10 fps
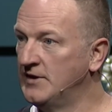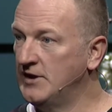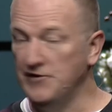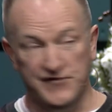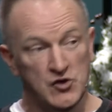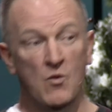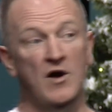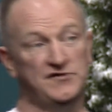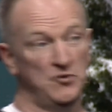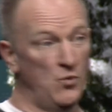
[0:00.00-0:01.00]
If you
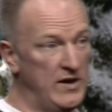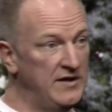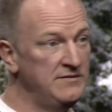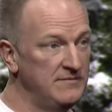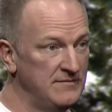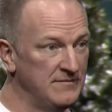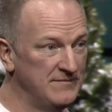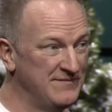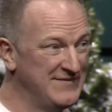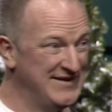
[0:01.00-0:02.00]
want to win,
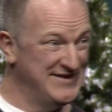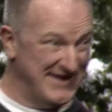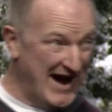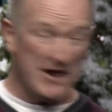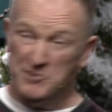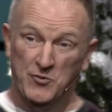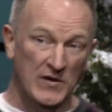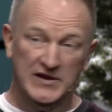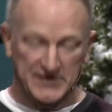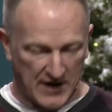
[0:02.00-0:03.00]
you got to be
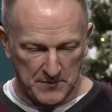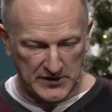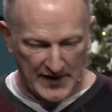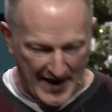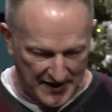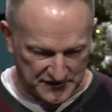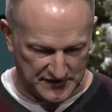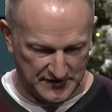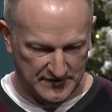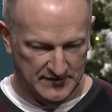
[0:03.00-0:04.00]
willing to come in last.
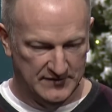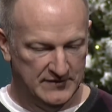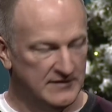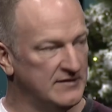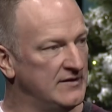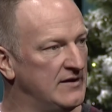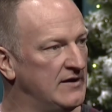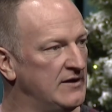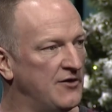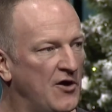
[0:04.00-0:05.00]

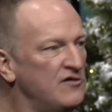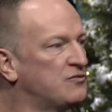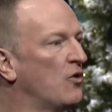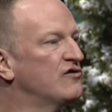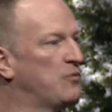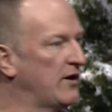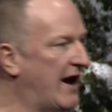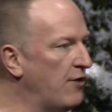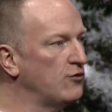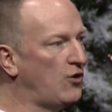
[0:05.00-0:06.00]
Now, those words were
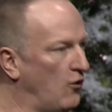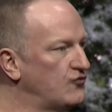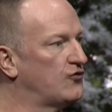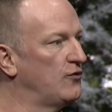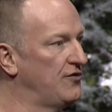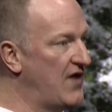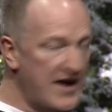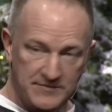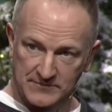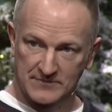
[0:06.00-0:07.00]
countercultural
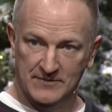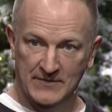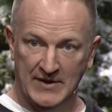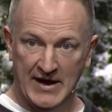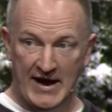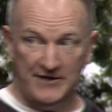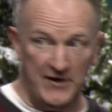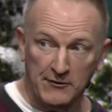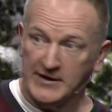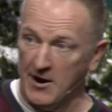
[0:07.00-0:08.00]
then, and
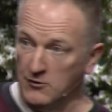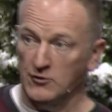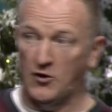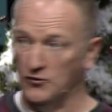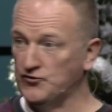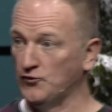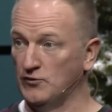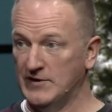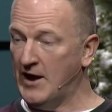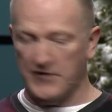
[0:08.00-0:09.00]
they're countercultural
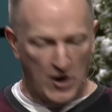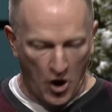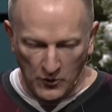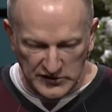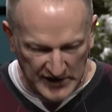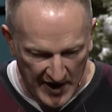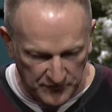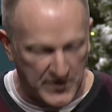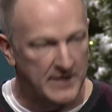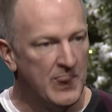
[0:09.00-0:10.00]
now. They always have
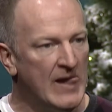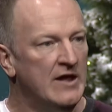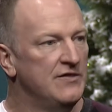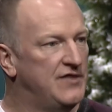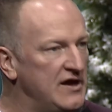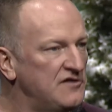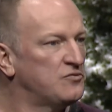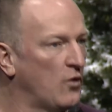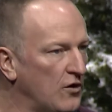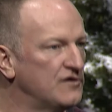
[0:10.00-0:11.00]
been. These
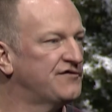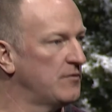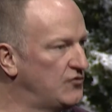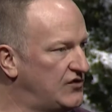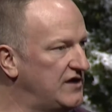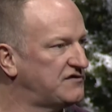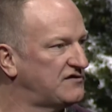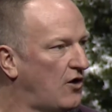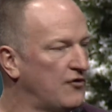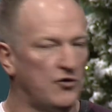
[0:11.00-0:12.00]
words from Jesus
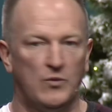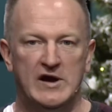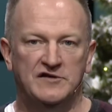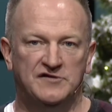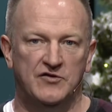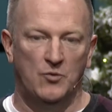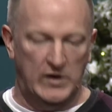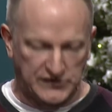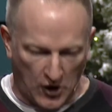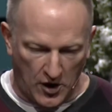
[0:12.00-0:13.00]
are the reason that we
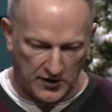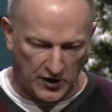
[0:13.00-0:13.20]
talk